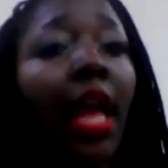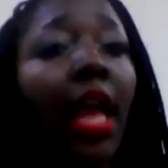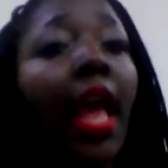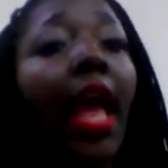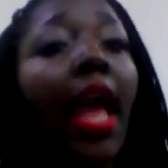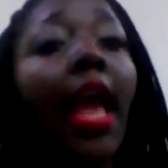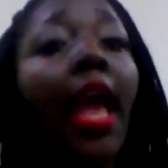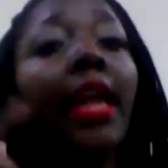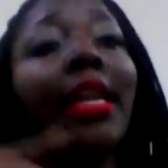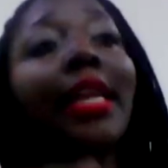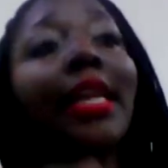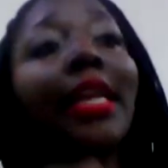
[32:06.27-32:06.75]

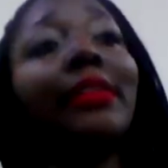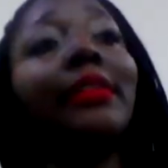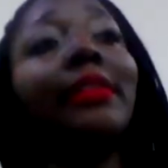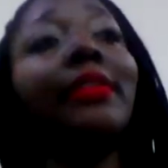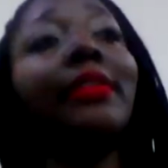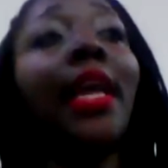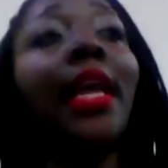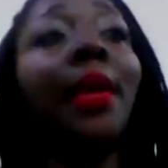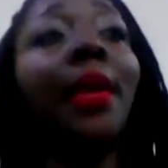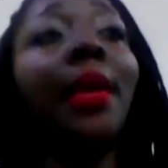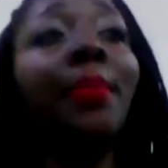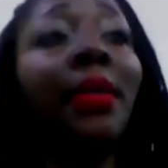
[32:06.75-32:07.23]
And that's the
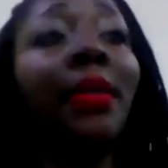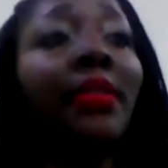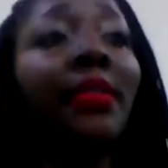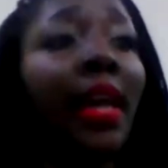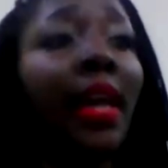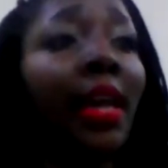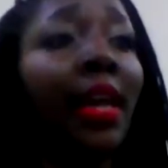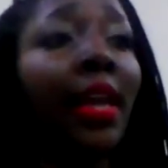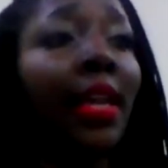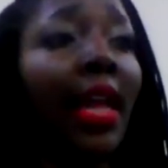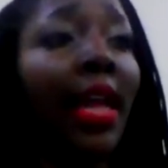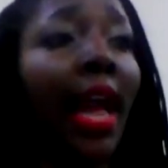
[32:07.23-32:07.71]
same
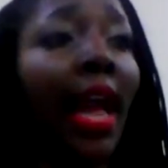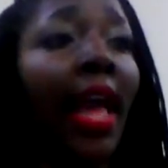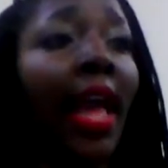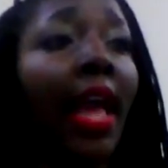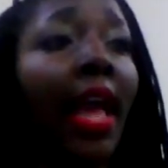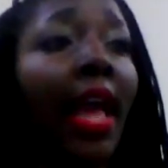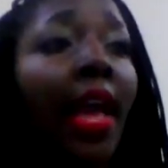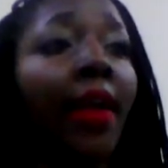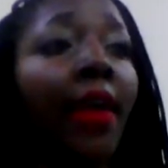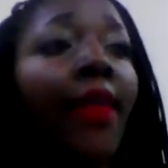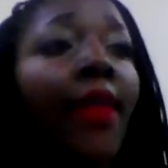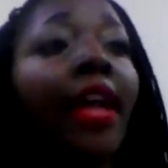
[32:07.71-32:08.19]
mentality I
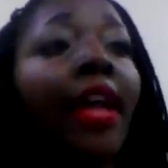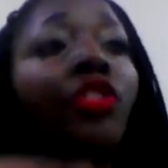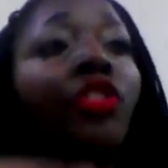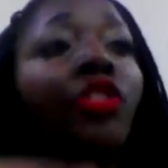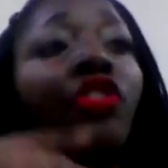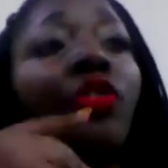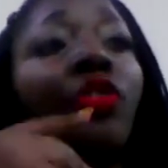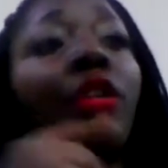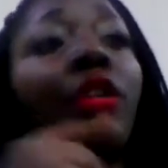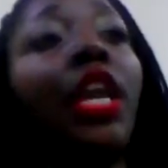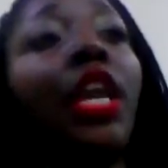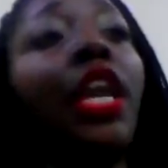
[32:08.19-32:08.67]
have. I
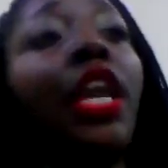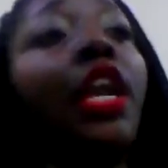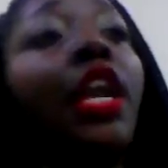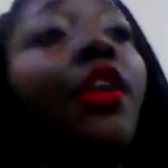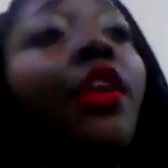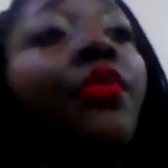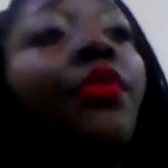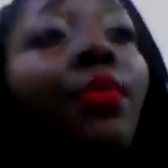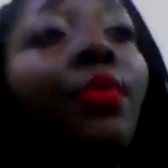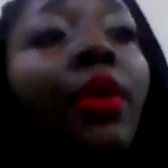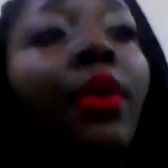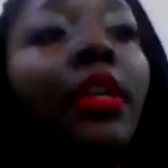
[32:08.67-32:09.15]
treat
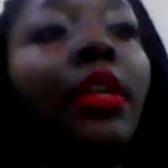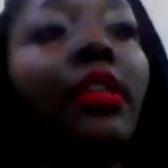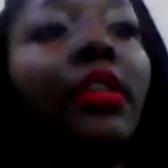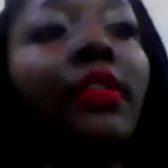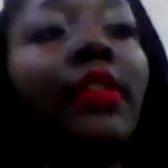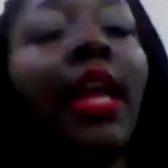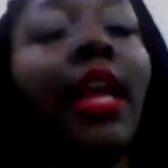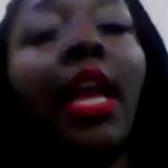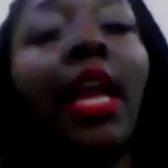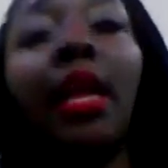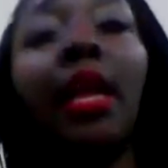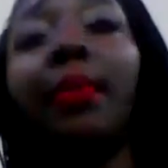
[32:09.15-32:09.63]
everyone the
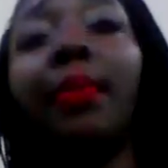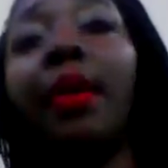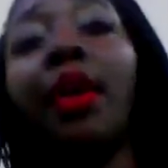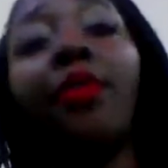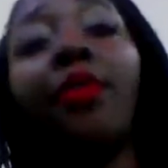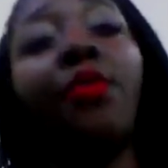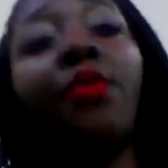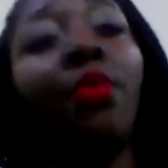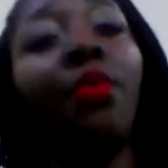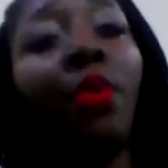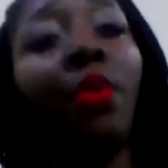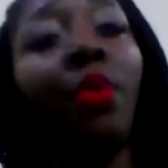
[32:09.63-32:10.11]
same,
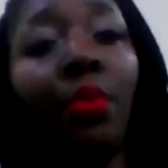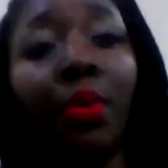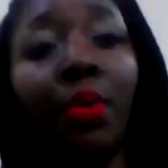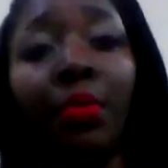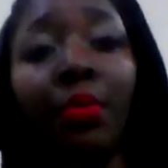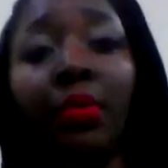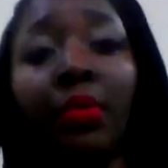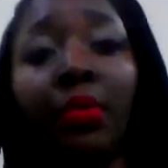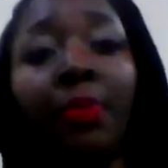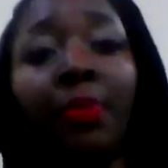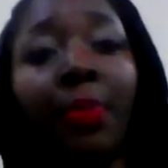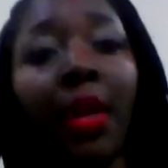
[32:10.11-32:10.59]
everyone
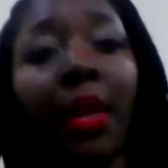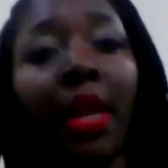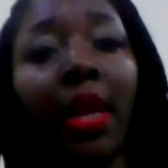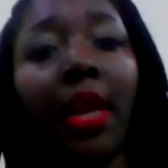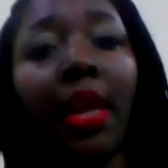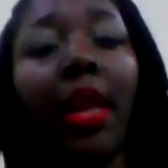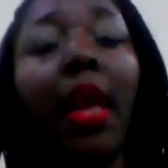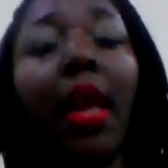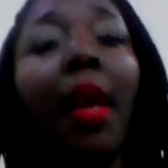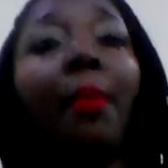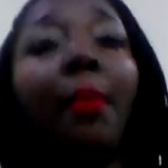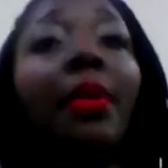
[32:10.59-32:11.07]
with
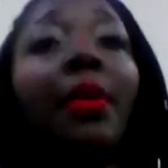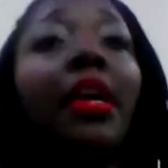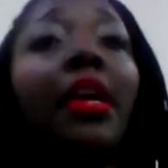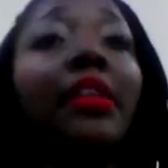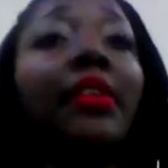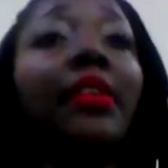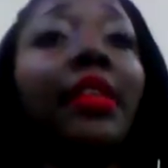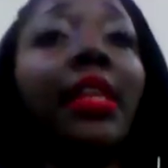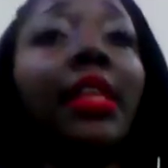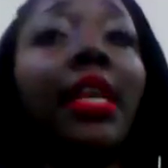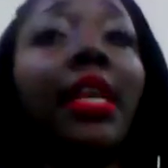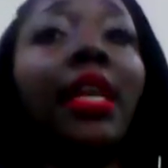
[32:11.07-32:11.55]
respect. Because
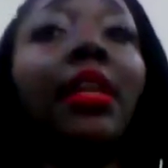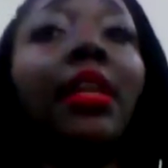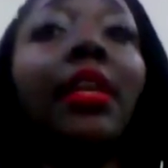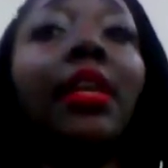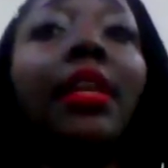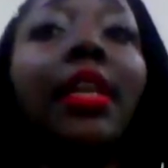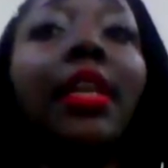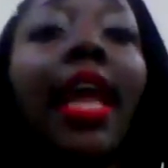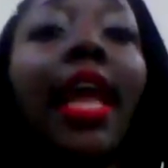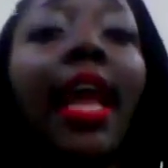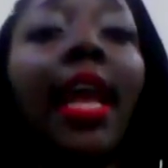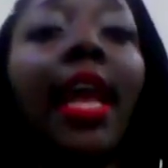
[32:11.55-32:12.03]
at the end of the
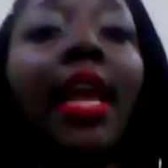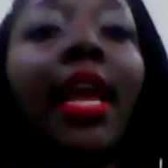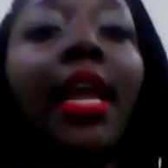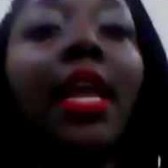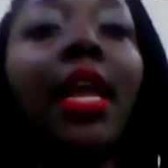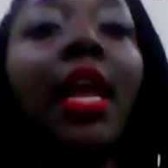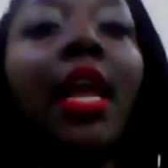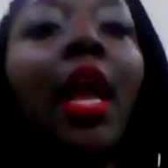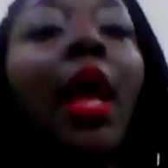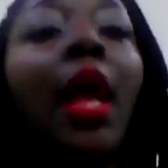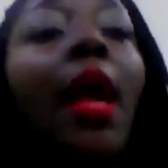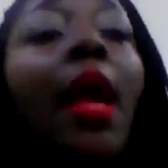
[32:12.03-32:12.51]

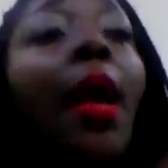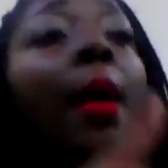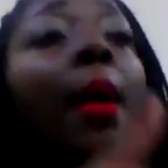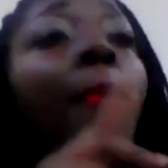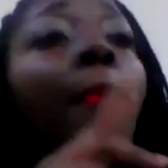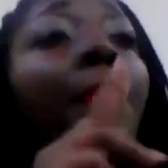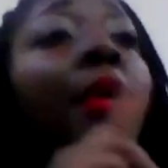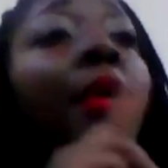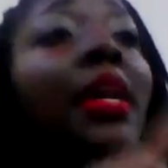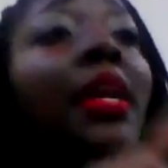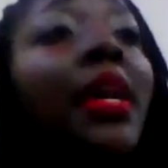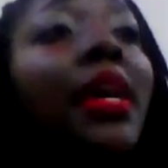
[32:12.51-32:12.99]
day,
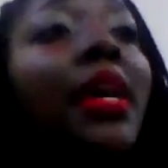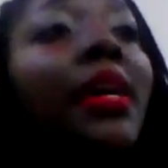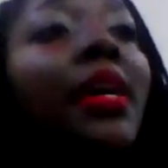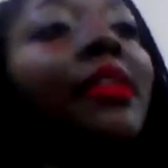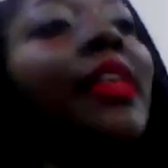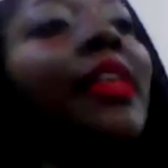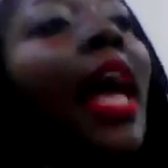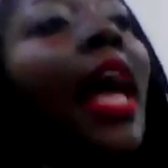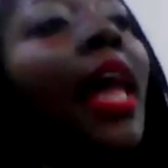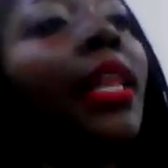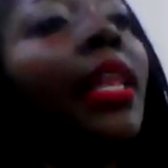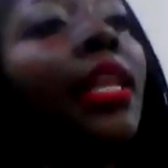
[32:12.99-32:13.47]
because
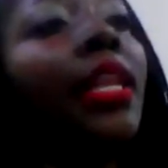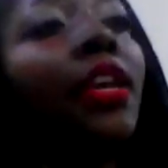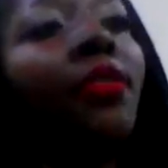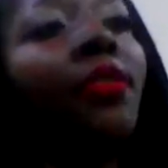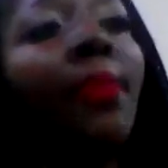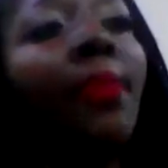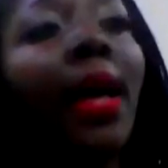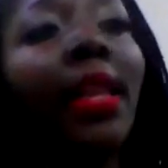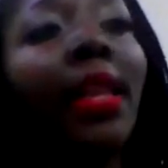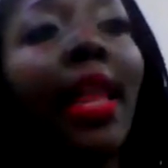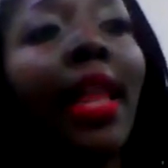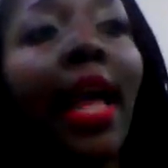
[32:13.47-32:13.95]
I live
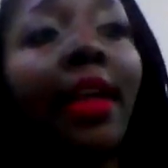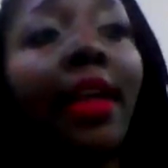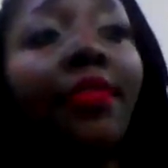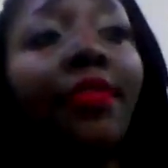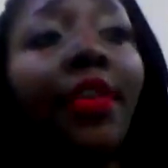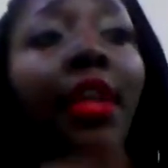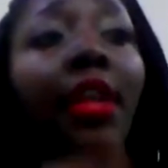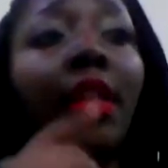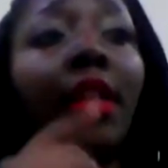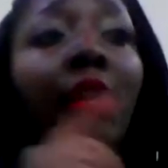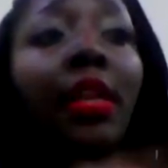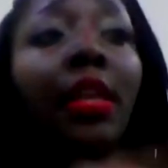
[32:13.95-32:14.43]
my life
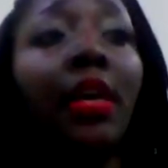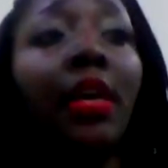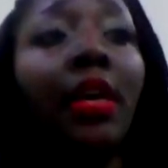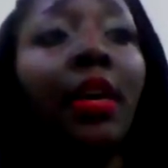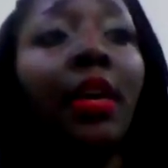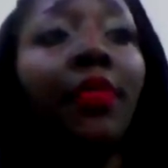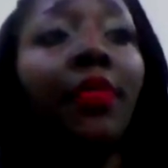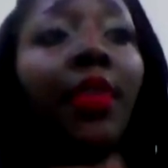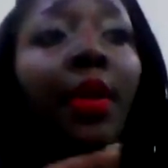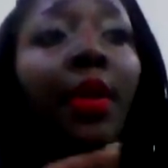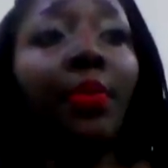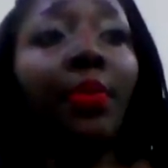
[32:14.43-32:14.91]
in
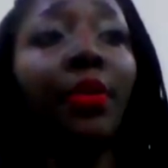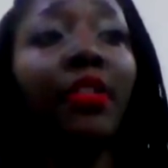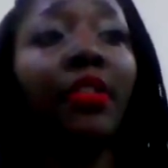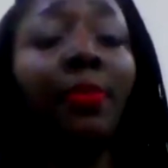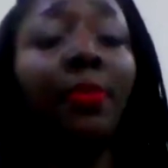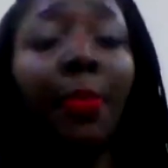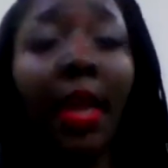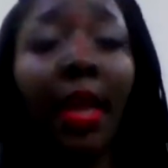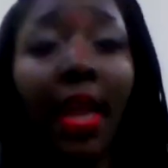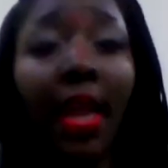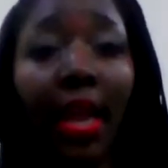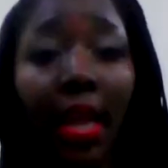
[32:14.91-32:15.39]
love and
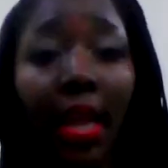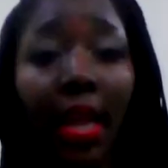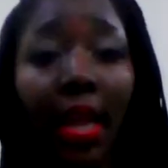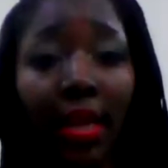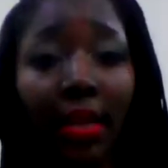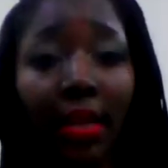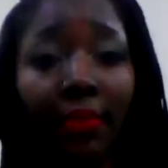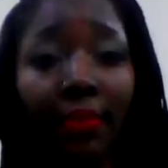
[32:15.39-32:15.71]
respect,